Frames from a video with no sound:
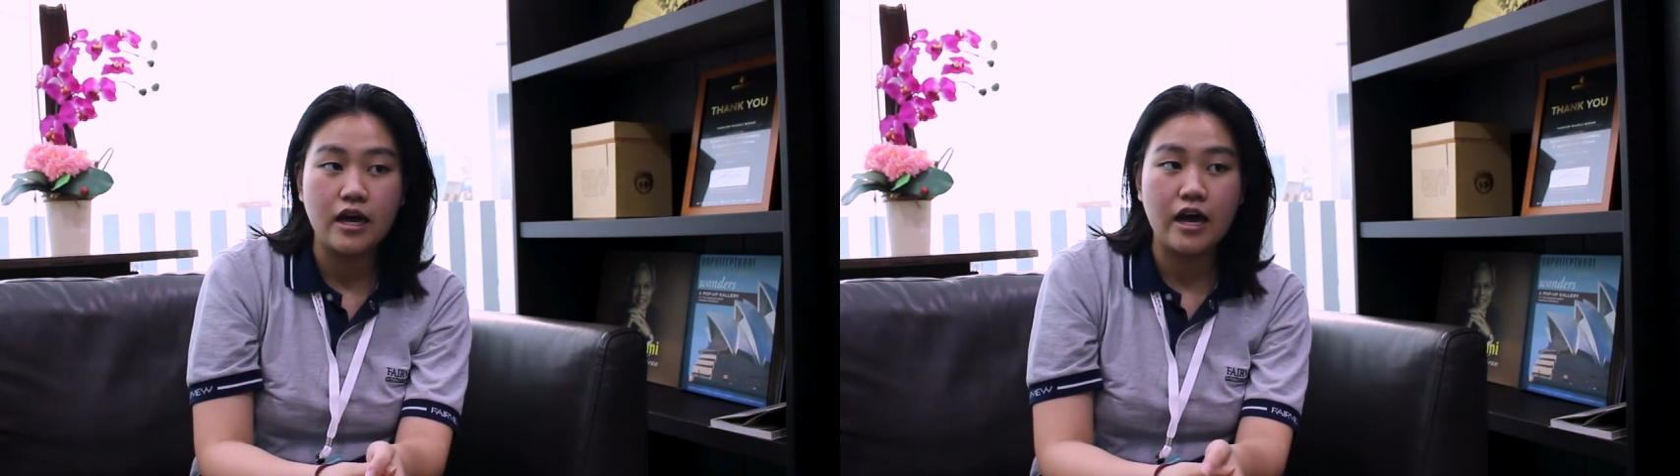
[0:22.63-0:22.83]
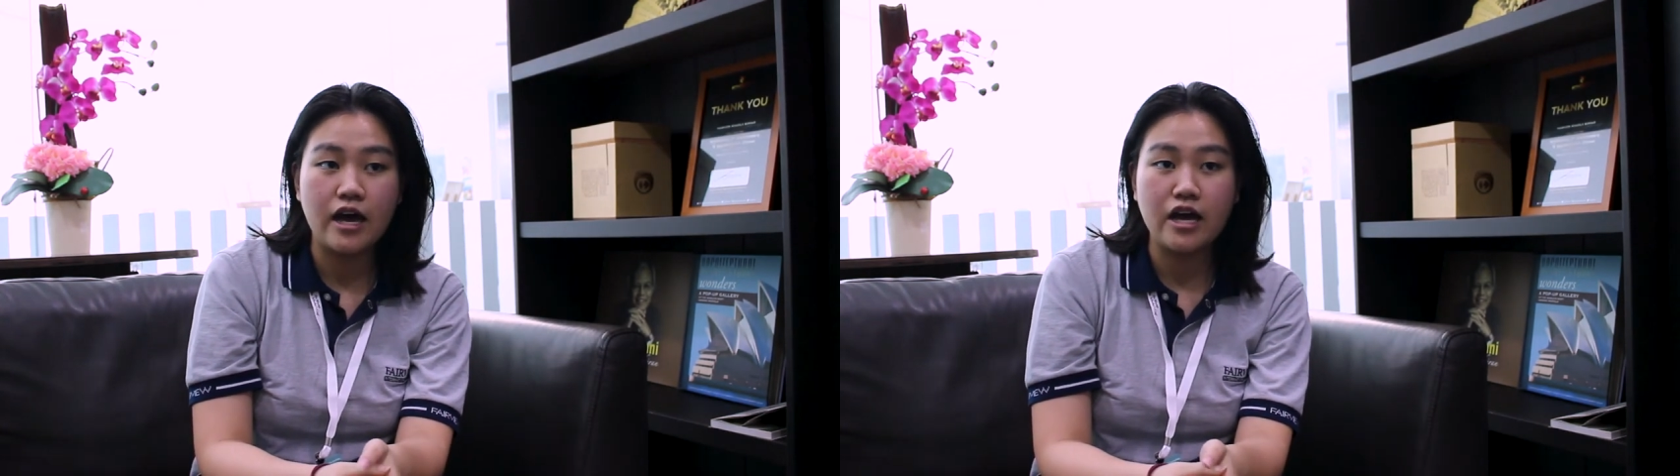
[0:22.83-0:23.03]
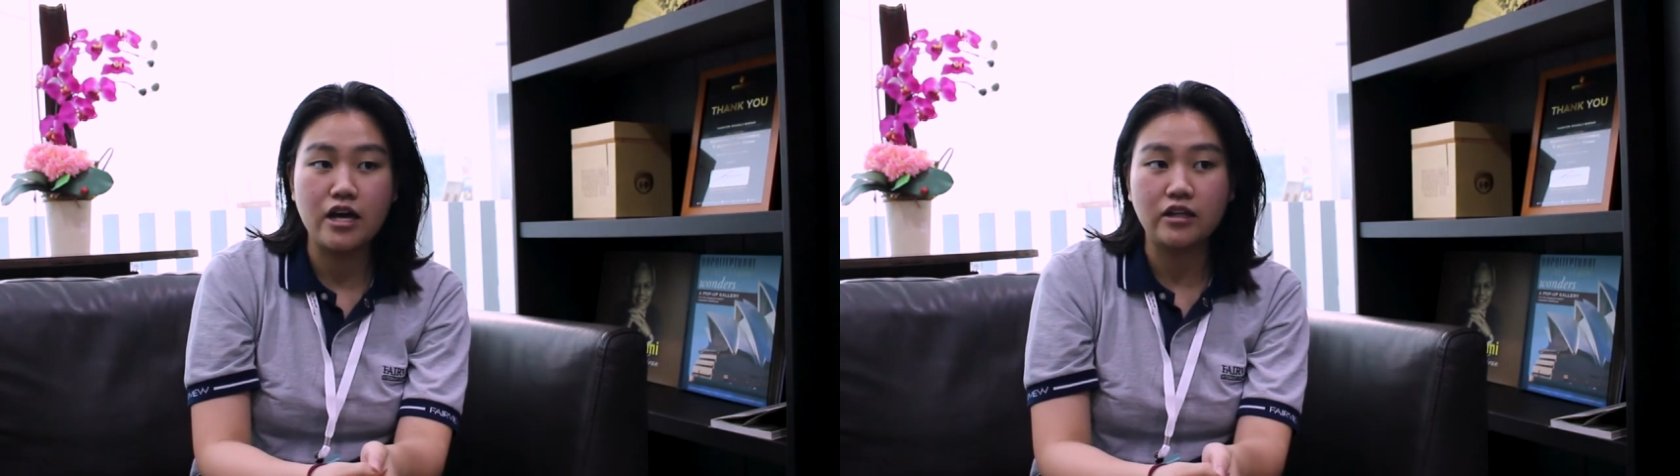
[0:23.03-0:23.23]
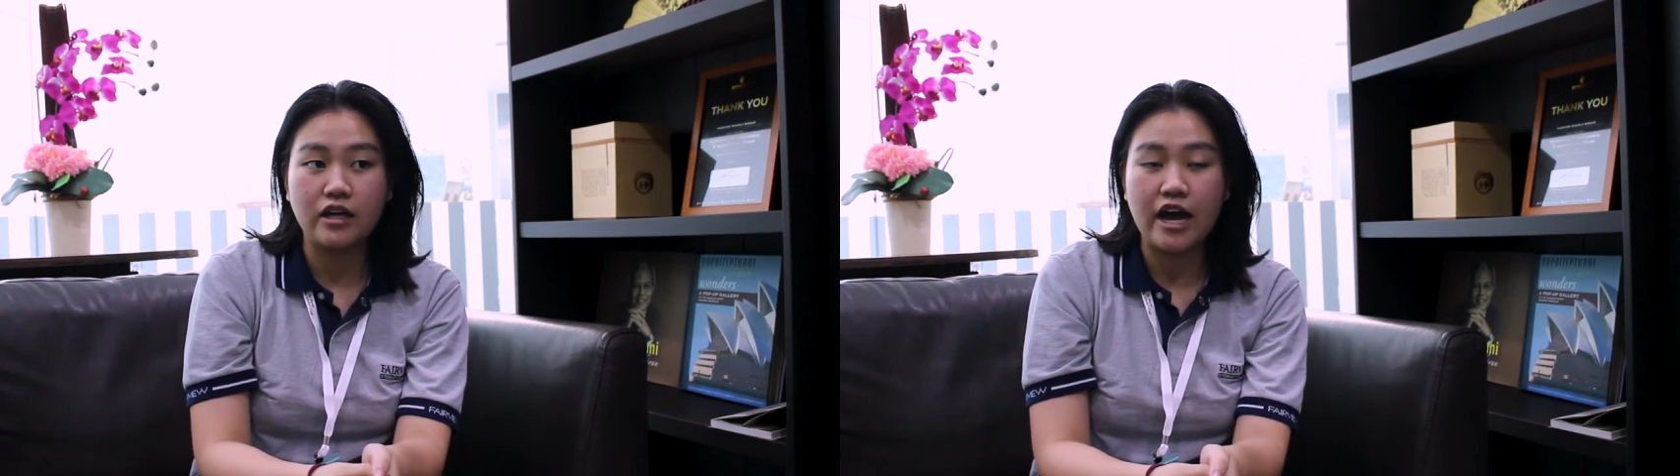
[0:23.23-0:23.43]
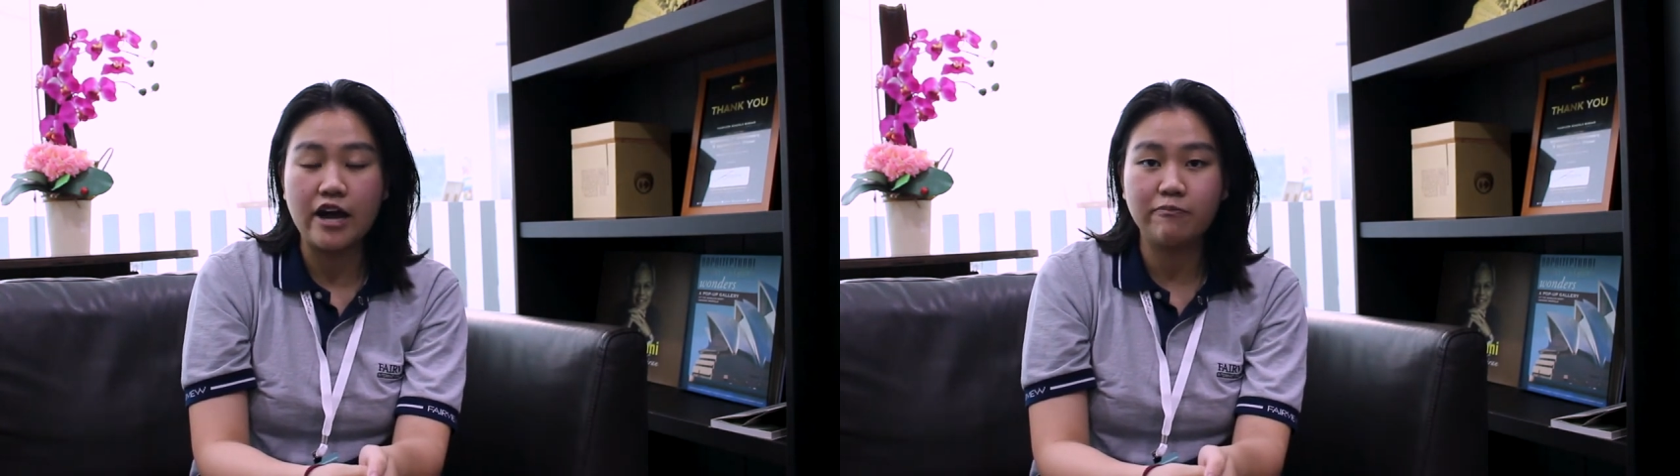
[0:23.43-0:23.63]
And
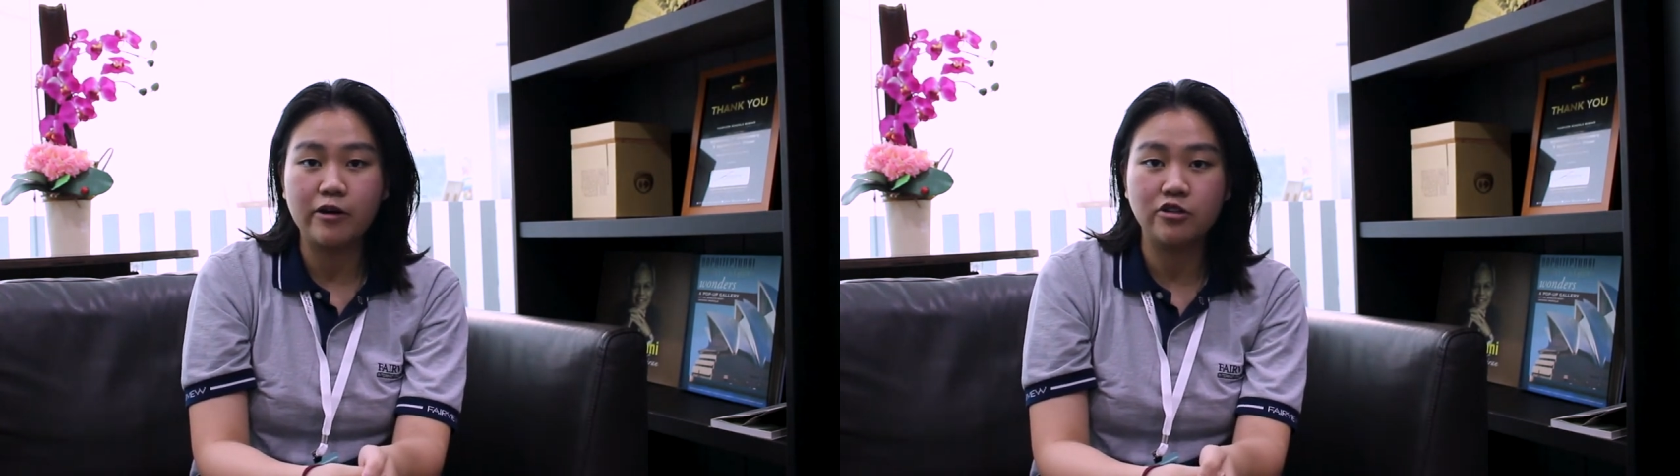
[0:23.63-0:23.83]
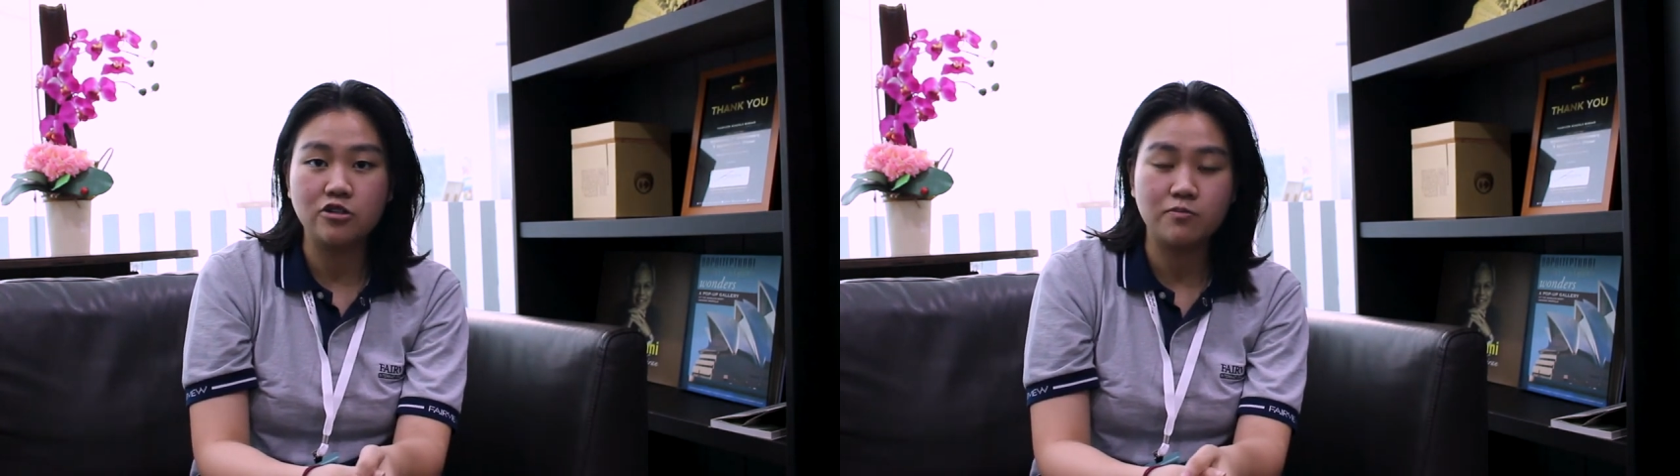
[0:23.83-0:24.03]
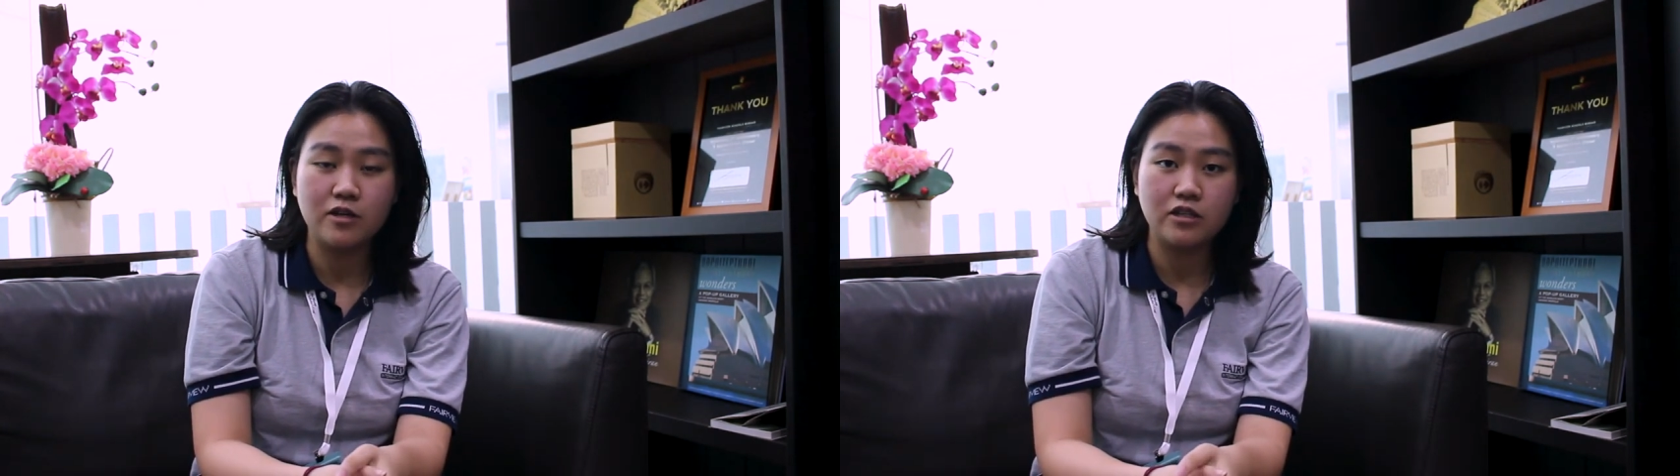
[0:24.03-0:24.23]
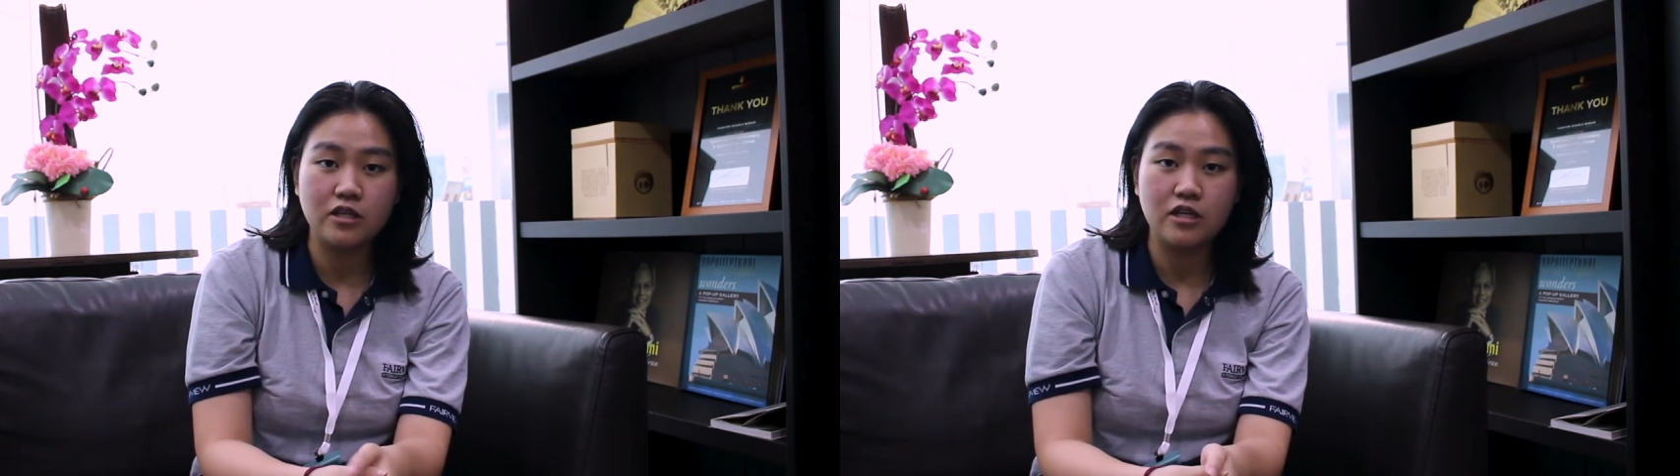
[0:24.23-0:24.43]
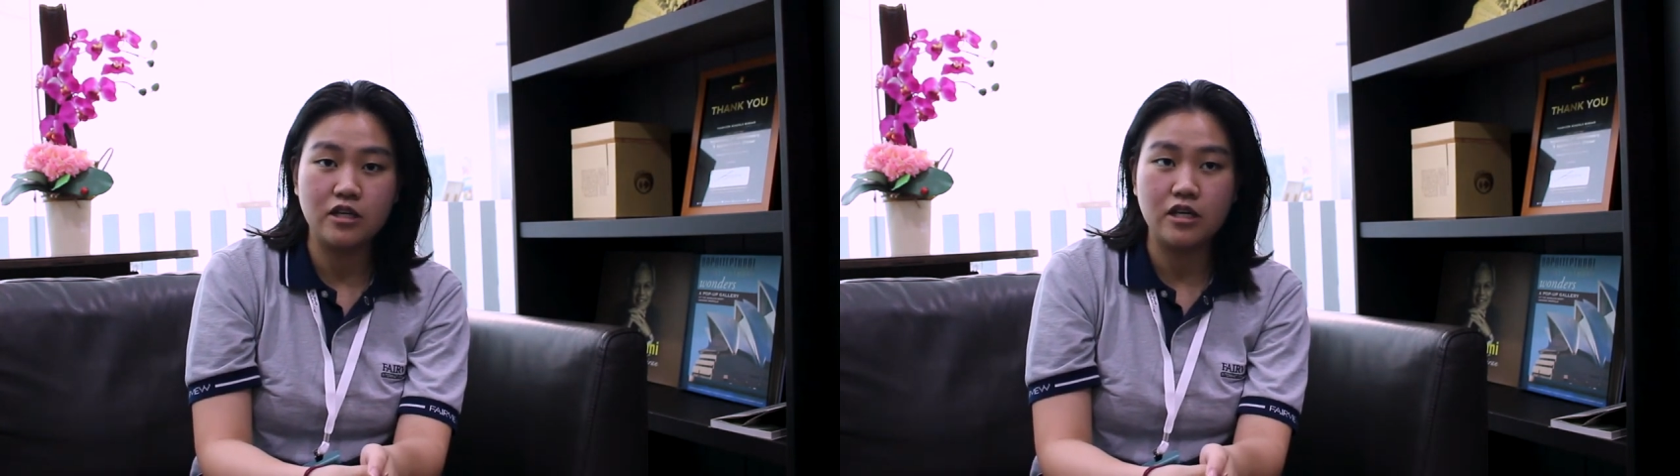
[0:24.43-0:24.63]
I've
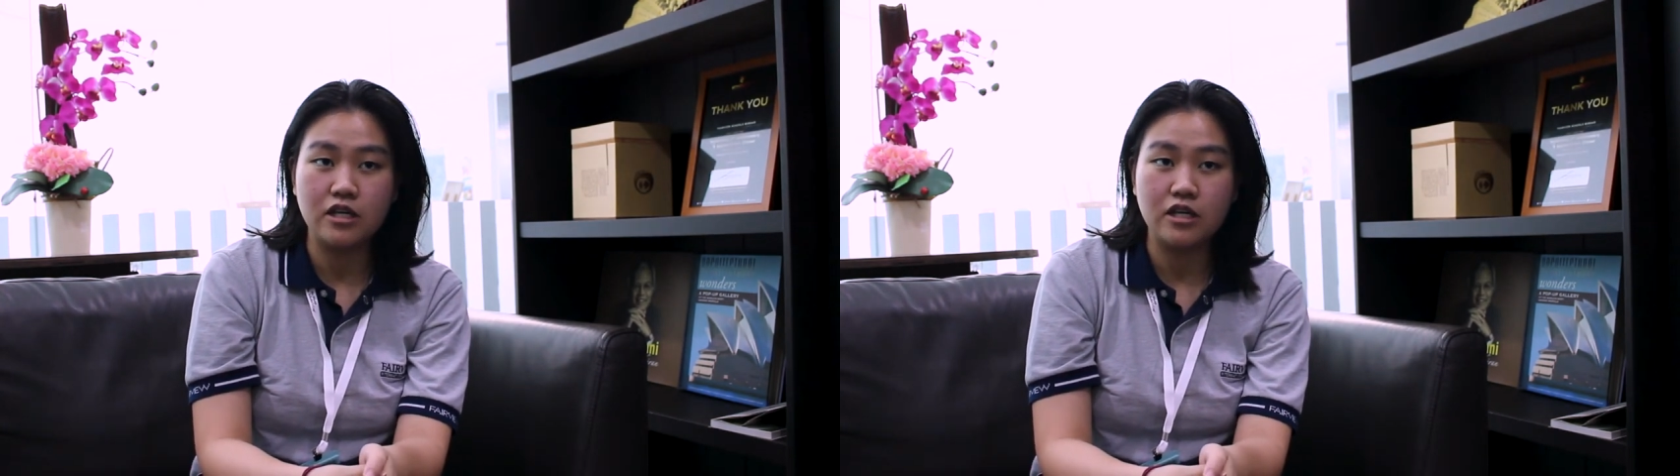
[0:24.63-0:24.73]
participated